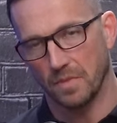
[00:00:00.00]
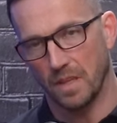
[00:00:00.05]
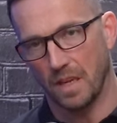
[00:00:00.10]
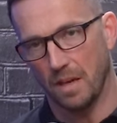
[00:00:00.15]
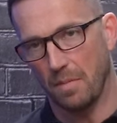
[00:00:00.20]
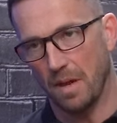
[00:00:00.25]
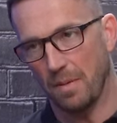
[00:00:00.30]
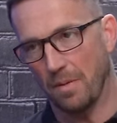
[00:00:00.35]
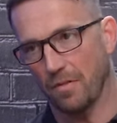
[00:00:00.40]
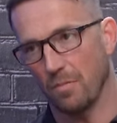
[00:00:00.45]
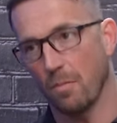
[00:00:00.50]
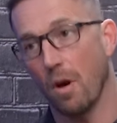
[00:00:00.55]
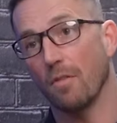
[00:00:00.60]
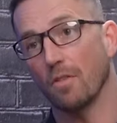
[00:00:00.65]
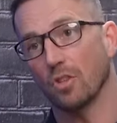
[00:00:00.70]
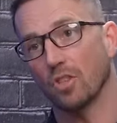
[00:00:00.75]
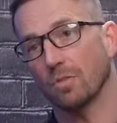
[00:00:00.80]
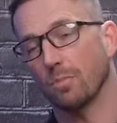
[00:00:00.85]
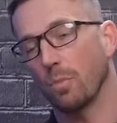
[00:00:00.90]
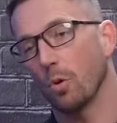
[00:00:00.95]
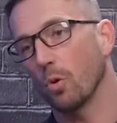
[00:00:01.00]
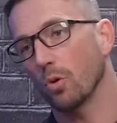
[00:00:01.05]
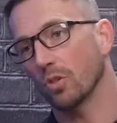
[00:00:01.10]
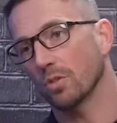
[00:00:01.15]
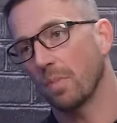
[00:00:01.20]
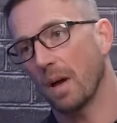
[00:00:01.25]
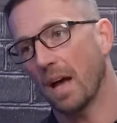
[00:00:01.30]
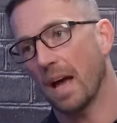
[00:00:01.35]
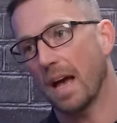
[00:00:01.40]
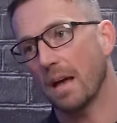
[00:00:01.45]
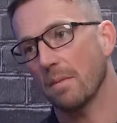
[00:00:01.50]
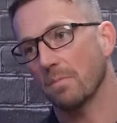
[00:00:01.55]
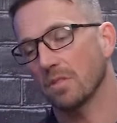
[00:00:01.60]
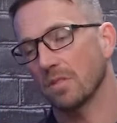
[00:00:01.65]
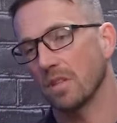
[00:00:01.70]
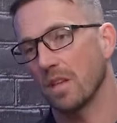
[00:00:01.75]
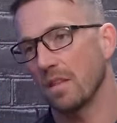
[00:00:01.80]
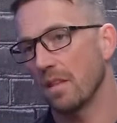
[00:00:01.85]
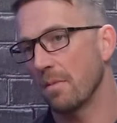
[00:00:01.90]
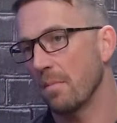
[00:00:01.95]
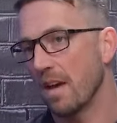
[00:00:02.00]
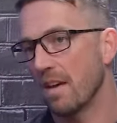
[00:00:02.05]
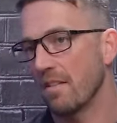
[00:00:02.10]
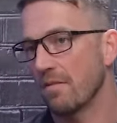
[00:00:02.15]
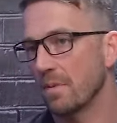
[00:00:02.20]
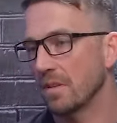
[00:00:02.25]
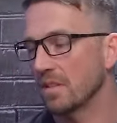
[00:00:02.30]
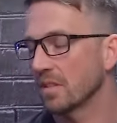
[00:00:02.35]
Yeah, maybe from other sports, perhaps. Other